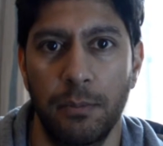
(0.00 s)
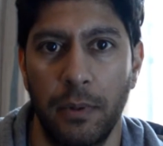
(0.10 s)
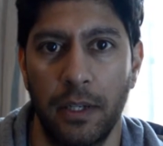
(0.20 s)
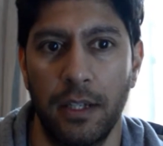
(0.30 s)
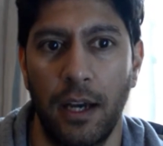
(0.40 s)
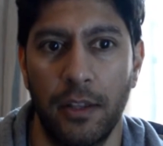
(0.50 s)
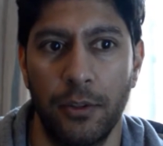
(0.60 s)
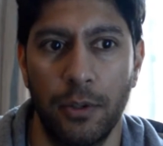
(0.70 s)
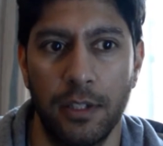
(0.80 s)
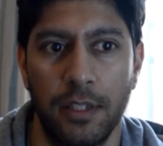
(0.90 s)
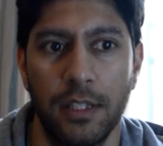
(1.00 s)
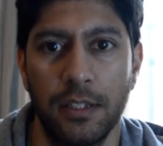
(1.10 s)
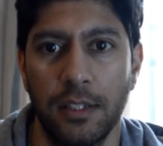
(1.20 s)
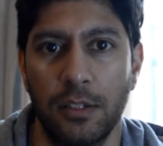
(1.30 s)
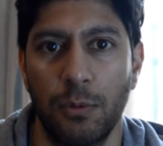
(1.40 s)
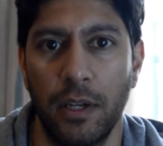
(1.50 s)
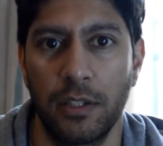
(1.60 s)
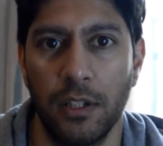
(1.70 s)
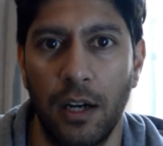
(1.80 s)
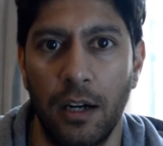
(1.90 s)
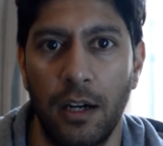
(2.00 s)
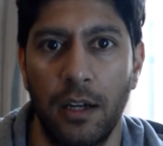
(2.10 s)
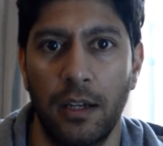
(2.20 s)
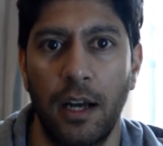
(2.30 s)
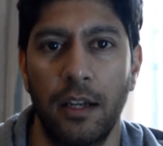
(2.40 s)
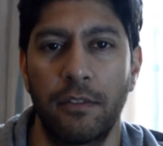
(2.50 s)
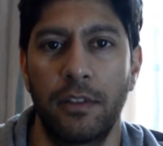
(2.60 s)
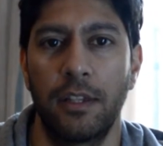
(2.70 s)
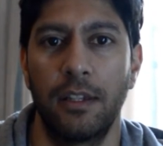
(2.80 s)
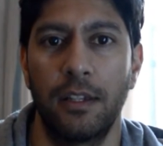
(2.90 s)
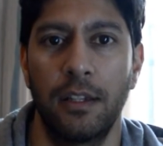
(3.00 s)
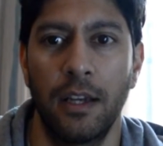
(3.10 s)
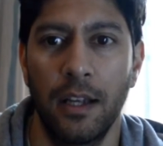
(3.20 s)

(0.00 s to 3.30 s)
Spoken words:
but I thought these 6 ways are kind of the